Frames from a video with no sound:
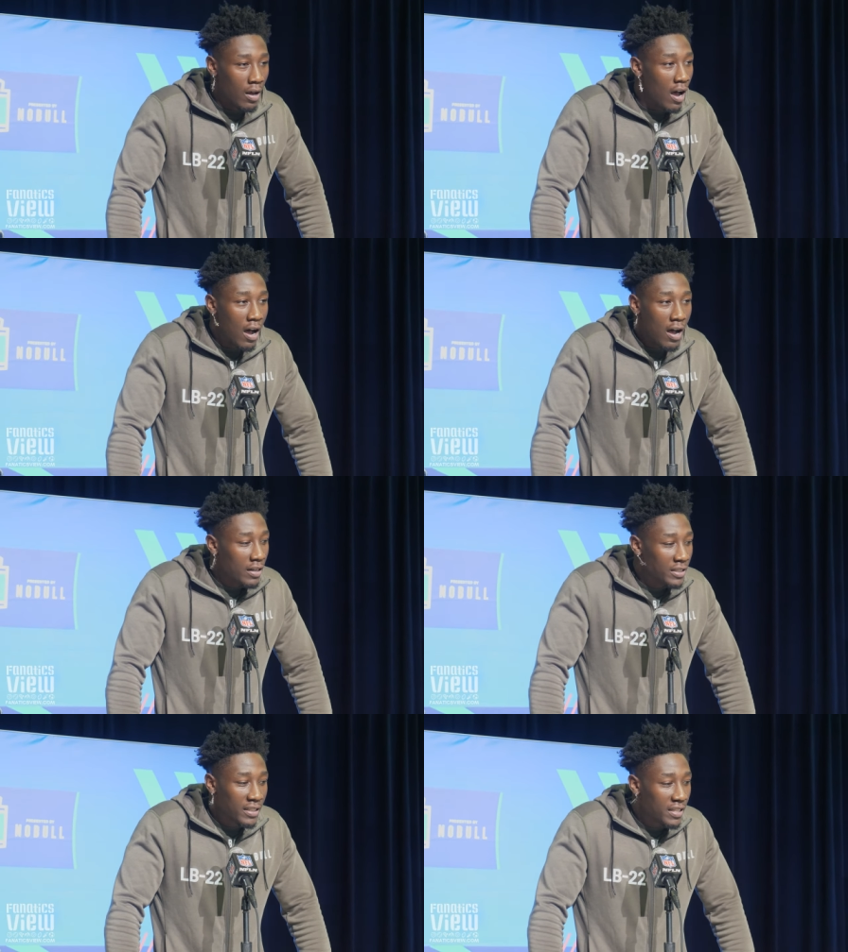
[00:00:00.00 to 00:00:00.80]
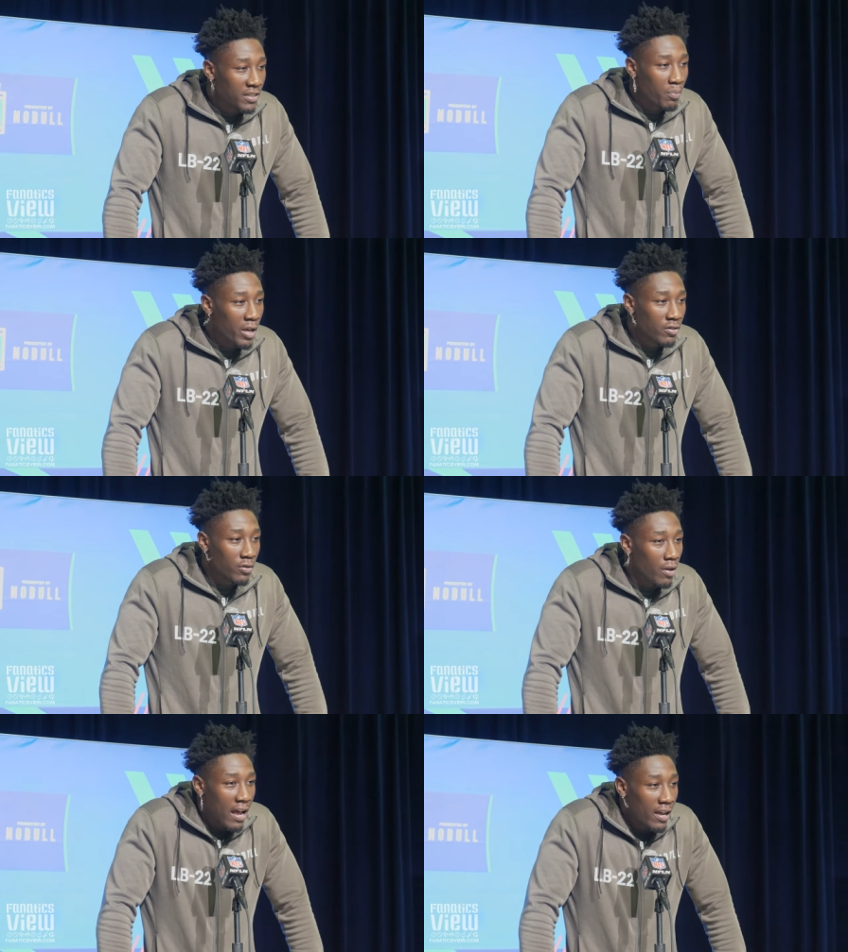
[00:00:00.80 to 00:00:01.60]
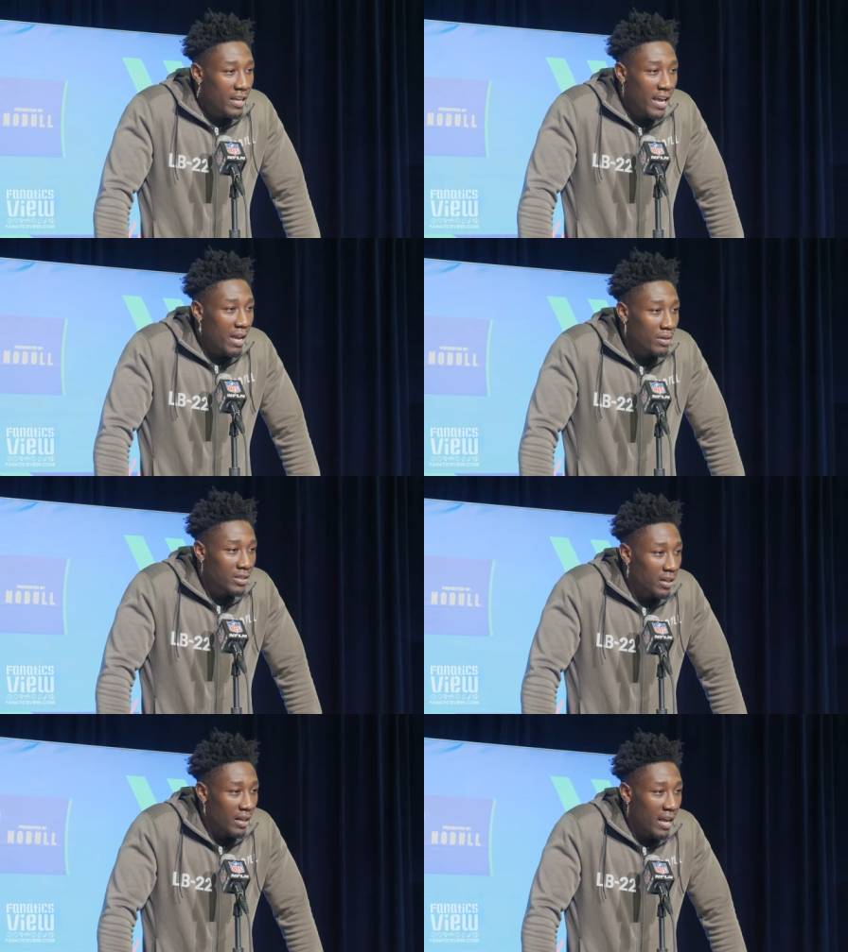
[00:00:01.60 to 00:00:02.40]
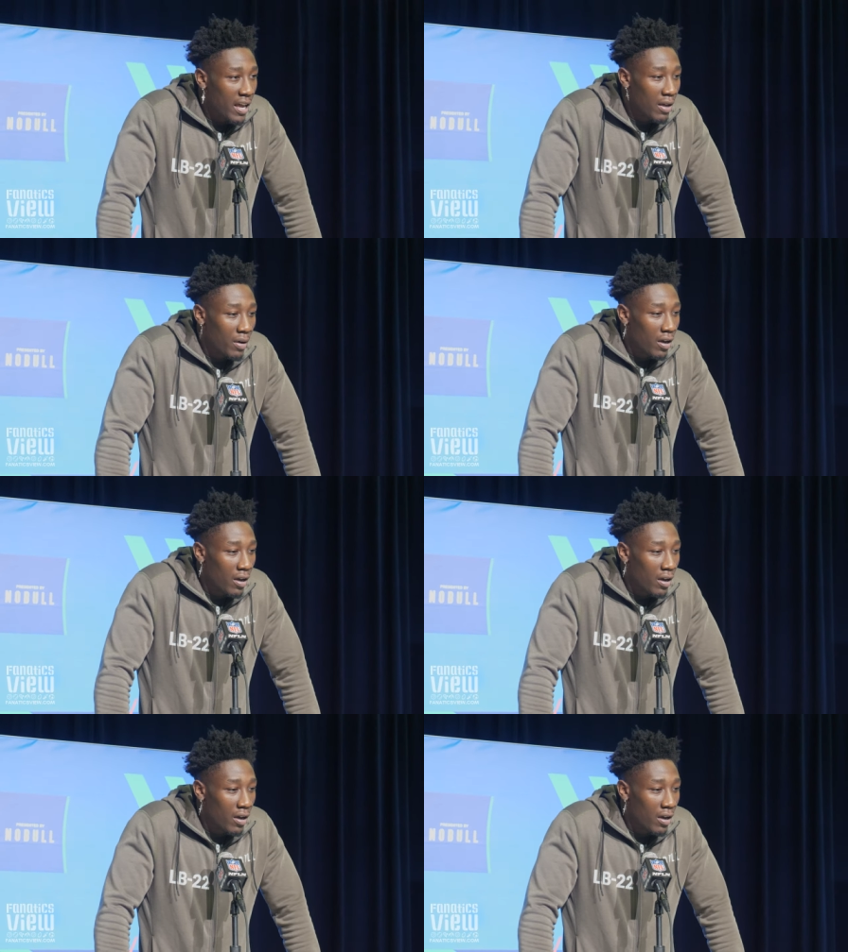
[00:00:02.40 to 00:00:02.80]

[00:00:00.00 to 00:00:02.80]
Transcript: Uh, just his mental, how he came into the game.